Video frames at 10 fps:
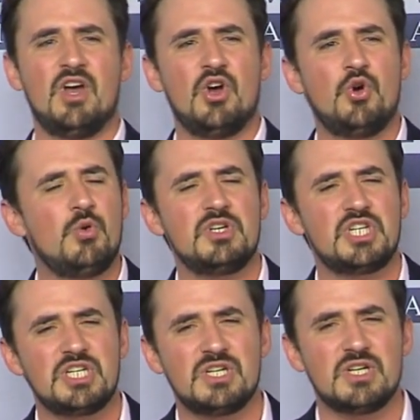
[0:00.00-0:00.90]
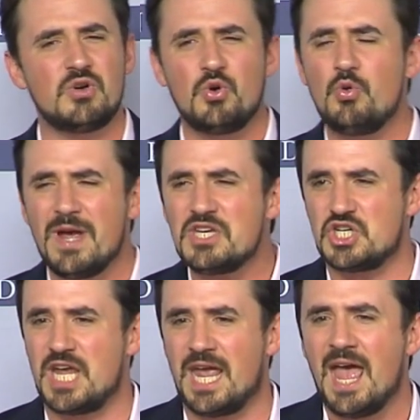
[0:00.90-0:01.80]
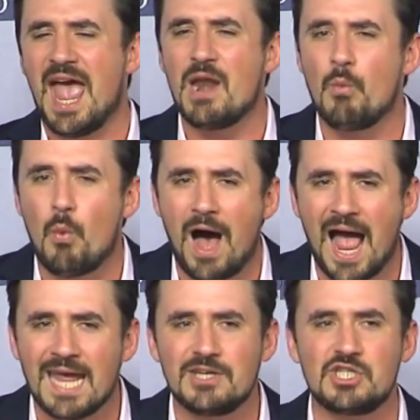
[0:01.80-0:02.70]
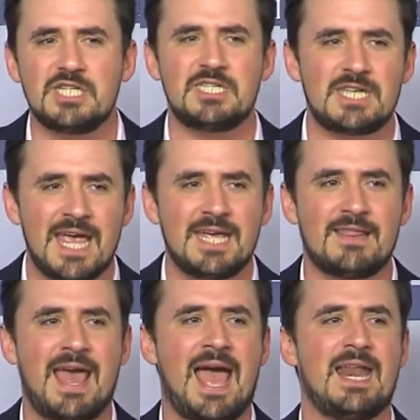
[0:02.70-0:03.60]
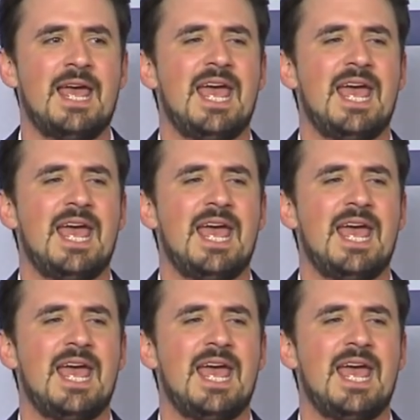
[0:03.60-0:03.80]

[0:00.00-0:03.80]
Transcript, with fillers: Who is she? Who is she? And why is she saying that?